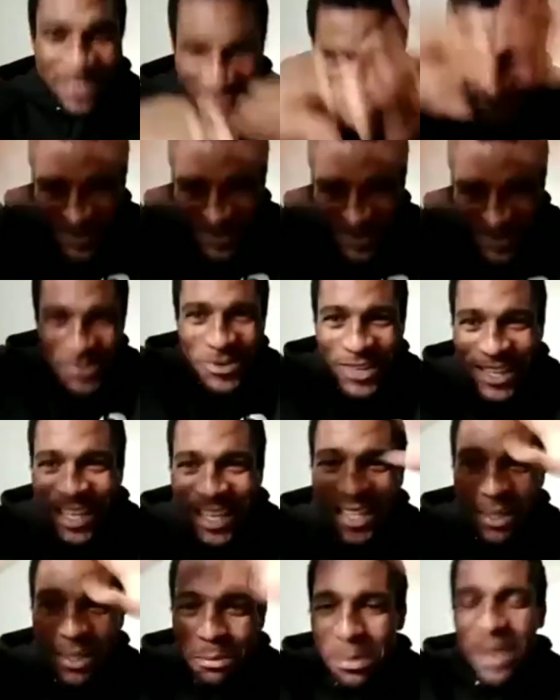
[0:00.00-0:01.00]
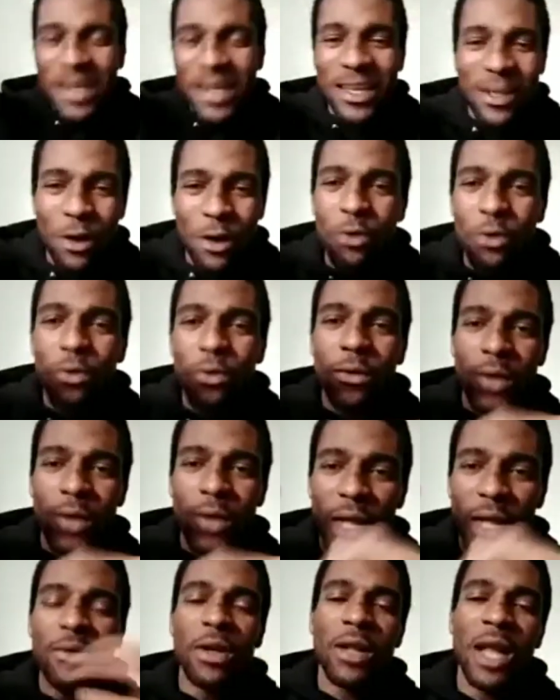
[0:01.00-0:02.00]
go get the money, go
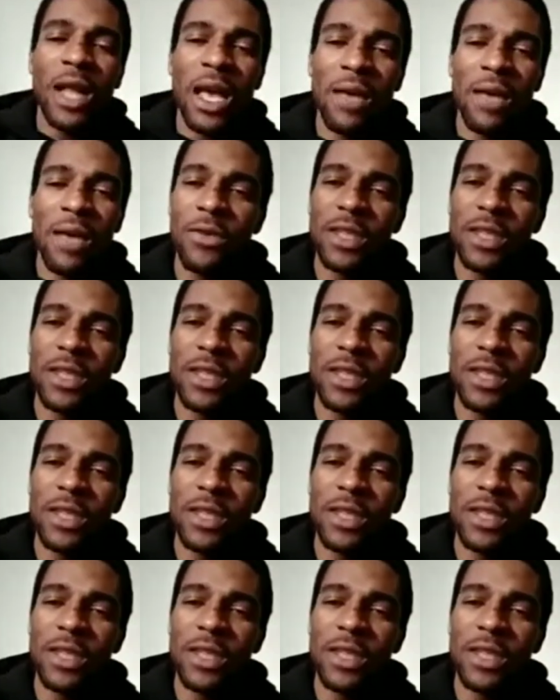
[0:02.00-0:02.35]
live your life.